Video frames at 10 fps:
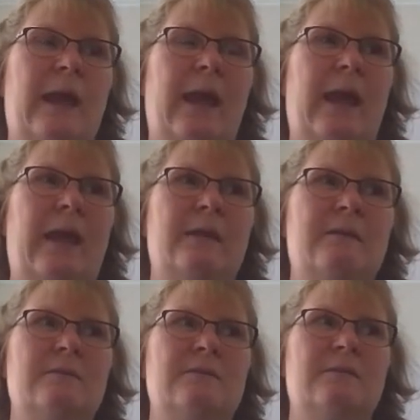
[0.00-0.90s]

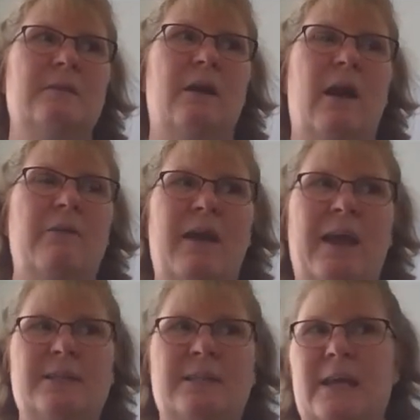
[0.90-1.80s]
And I've
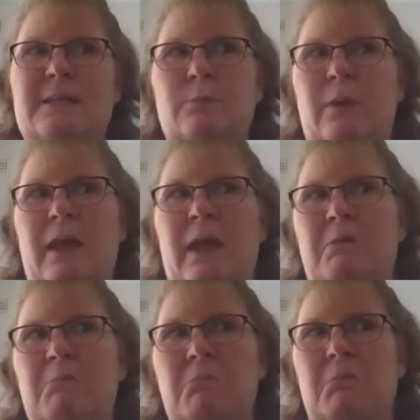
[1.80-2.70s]
had days where
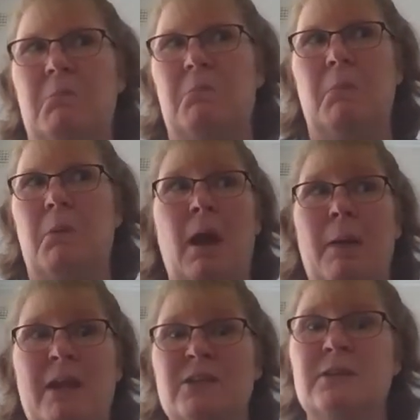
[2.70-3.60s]

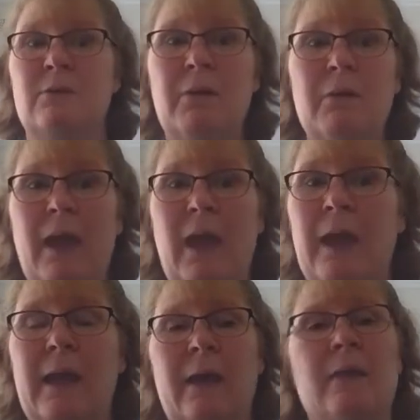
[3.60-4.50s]
I'm actually not
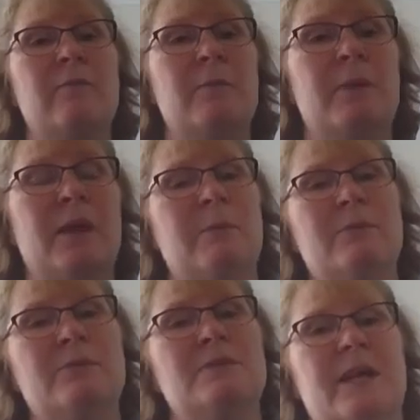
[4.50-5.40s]
okay, and I've been
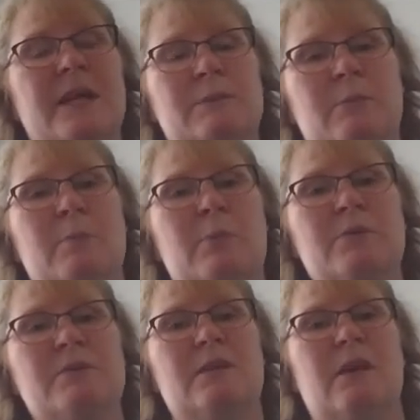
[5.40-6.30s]
able to say to my boss,
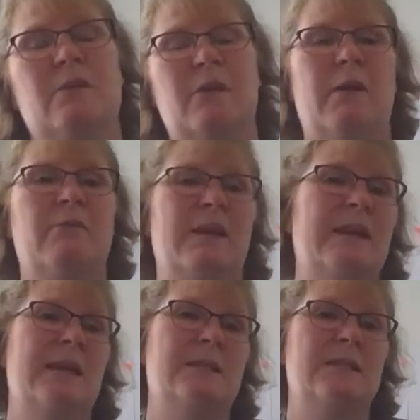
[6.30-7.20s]
look, I really
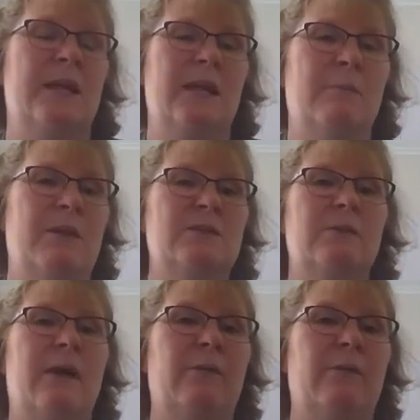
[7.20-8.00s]
need to take a mental health